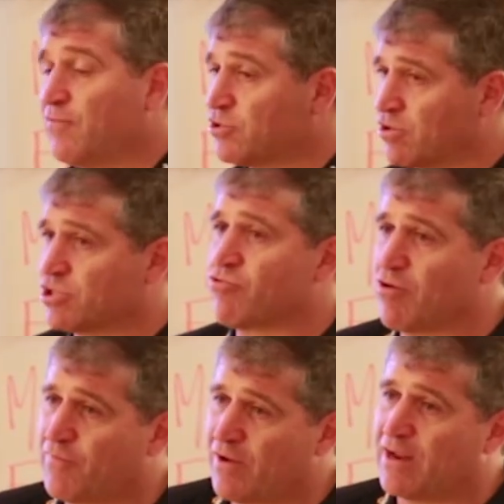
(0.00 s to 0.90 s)
if it's got
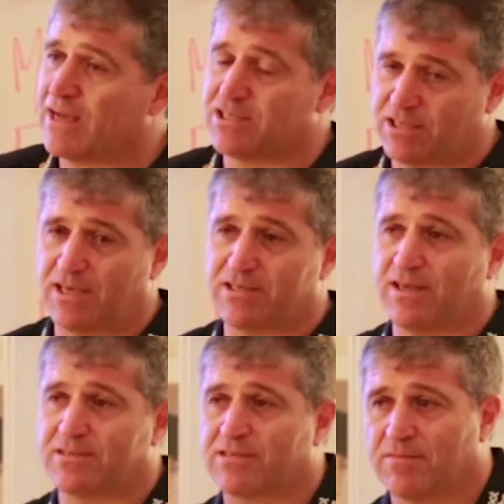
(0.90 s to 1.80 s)
strong foundations, it,
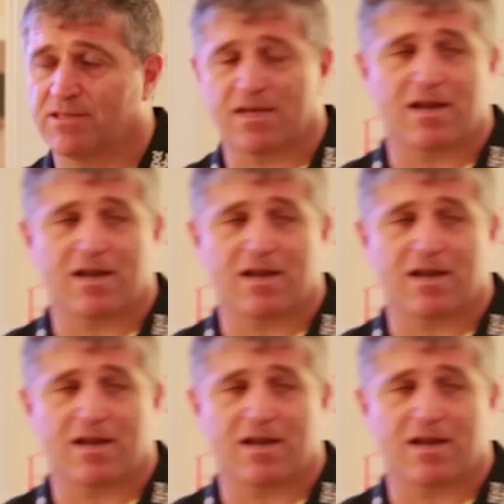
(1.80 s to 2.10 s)
it's, it's